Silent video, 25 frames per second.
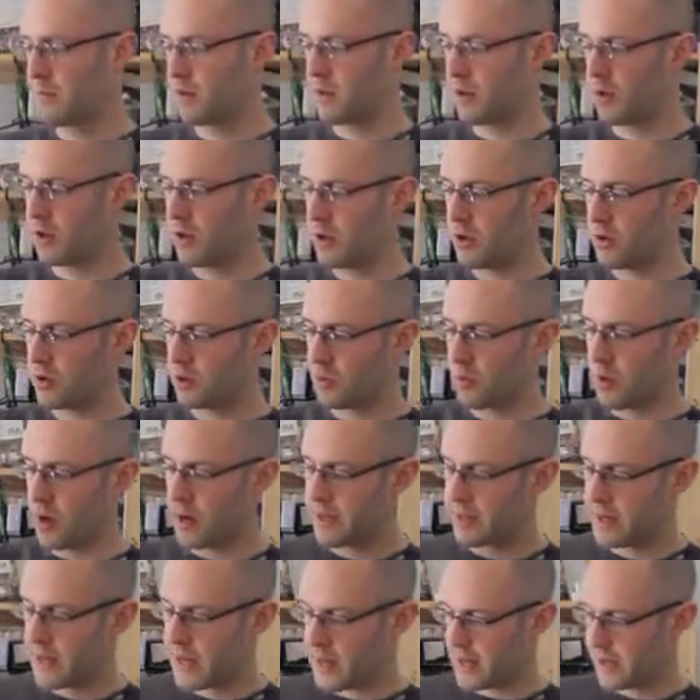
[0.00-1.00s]
You can use
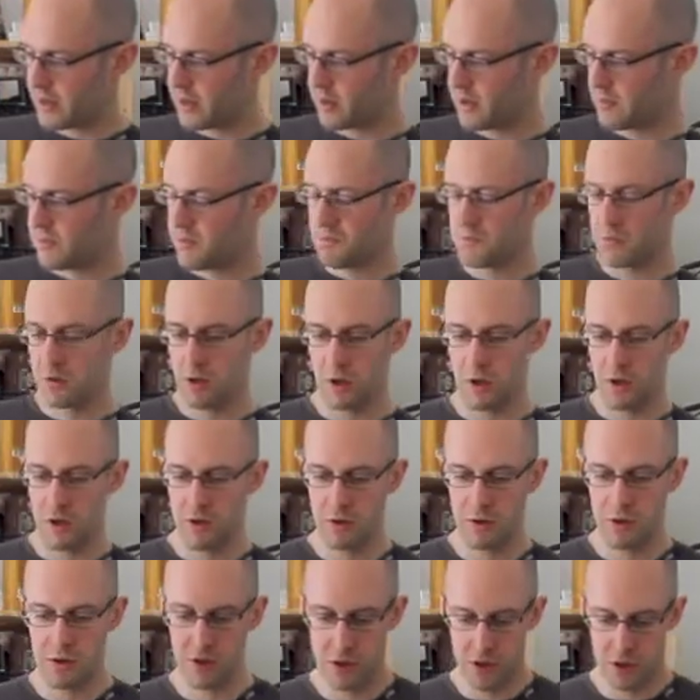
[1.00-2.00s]
1 date. You can
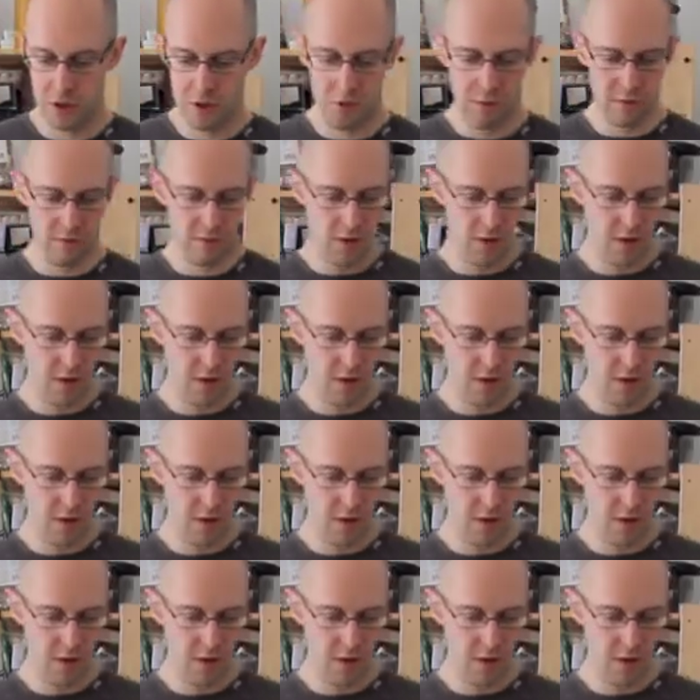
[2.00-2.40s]
use 2.